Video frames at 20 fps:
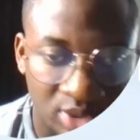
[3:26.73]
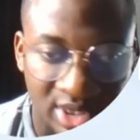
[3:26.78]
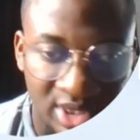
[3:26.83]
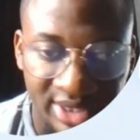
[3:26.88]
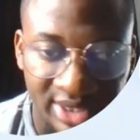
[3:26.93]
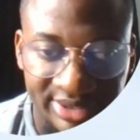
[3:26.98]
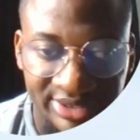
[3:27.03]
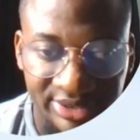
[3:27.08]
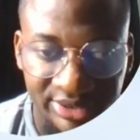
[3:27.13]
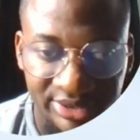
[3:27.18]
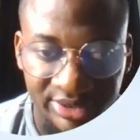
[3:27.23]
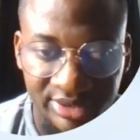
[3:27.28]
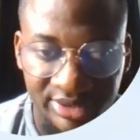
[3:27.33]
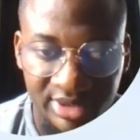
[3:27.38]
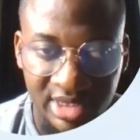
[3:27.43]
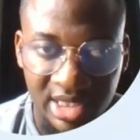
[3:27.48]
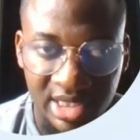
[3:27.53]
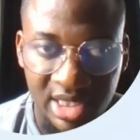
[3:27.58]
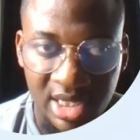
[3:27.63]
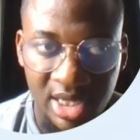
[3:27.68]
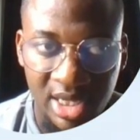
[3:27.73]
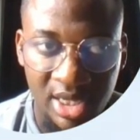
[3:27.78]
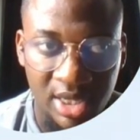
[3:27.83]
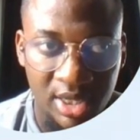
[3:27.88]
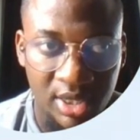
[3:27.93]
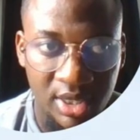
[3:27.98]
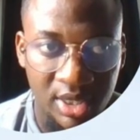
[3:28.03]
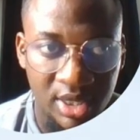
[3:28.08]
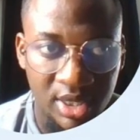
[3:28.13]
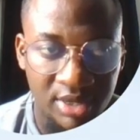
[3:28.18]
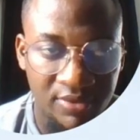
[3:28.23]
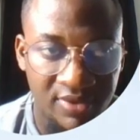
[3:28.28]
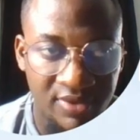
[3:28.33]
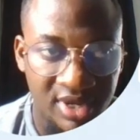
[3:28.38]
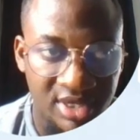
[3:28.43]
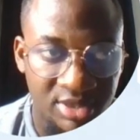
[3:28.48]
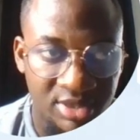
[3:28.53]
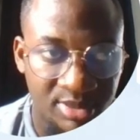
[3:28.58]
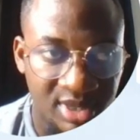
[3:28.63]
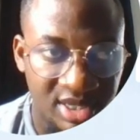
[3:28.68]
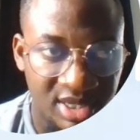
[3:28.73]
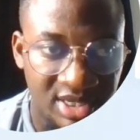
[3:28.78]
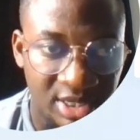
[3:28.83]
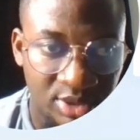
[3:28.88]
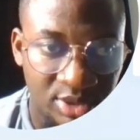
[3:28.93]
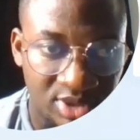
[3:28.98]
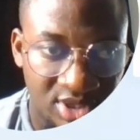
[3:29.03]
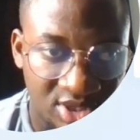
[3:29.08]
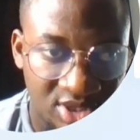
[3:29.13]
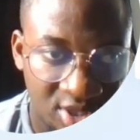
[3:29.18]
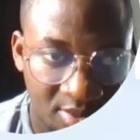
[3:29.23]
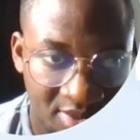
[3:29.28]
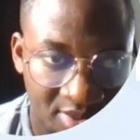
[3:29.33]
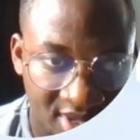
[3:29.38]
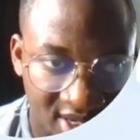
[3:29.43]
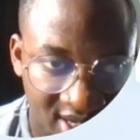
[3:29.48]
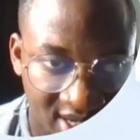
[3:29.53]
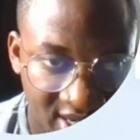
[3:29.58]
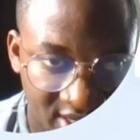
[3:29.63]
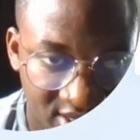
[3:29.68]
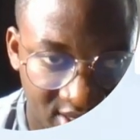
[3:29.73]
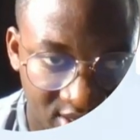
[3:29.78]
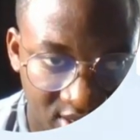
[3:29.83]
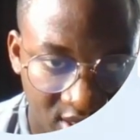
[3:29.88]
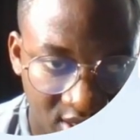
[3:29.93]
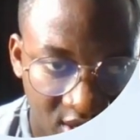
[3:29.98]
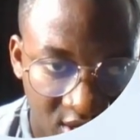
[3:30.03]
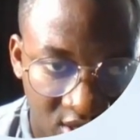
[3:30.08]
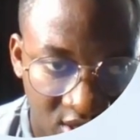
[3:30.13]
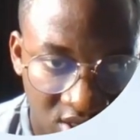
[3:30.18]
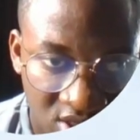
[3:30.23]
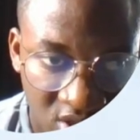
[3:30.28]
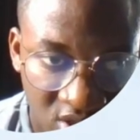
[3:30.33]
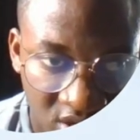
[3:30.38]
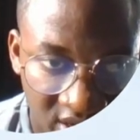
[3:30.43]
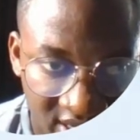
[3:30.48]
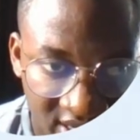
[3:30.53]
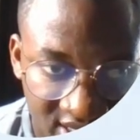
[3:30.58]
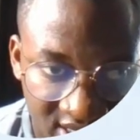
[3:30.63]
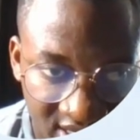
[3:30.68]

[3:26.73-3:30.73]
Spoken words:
this events manager, you see something like this. You connect